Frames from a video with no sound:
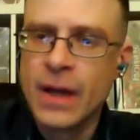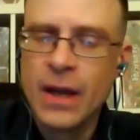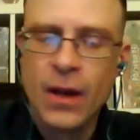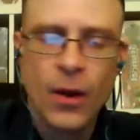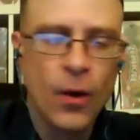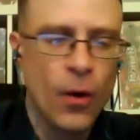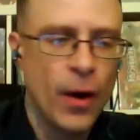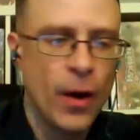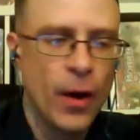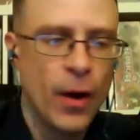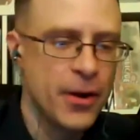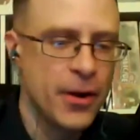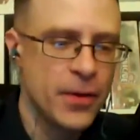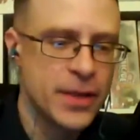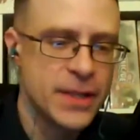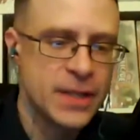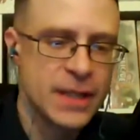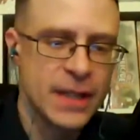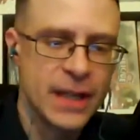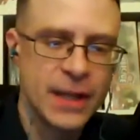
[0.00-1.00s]
I don't know
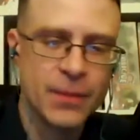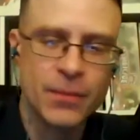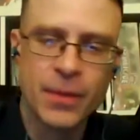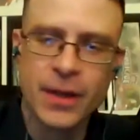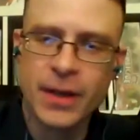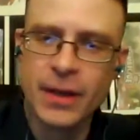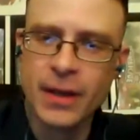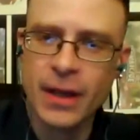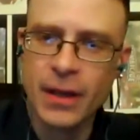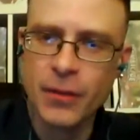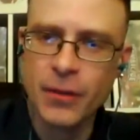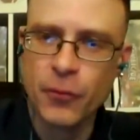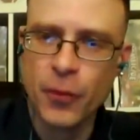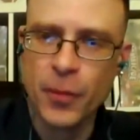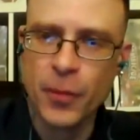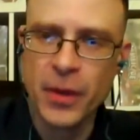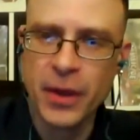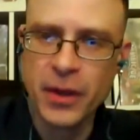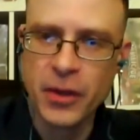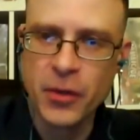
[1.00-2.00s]
his name, but you
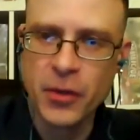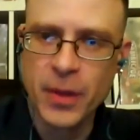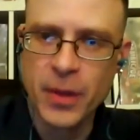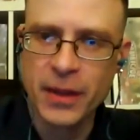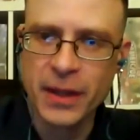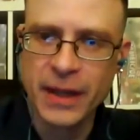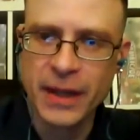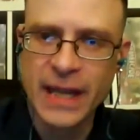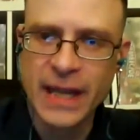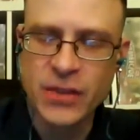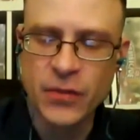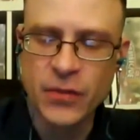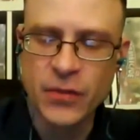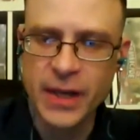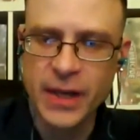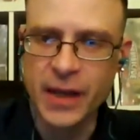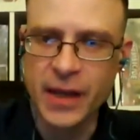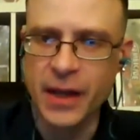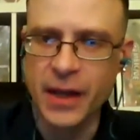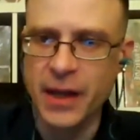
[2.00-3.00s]
mean the
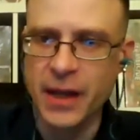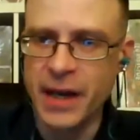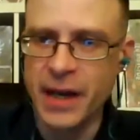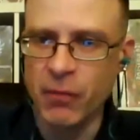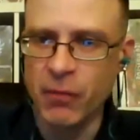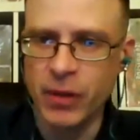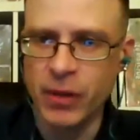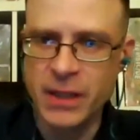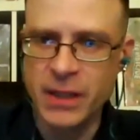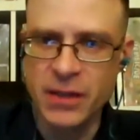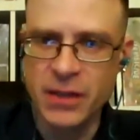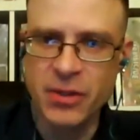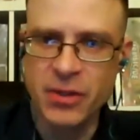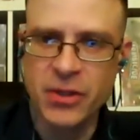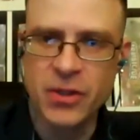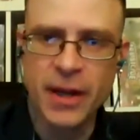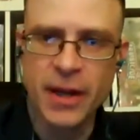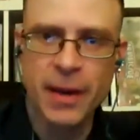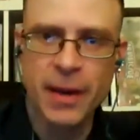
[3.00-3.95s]
Castlevania Netflix series, right?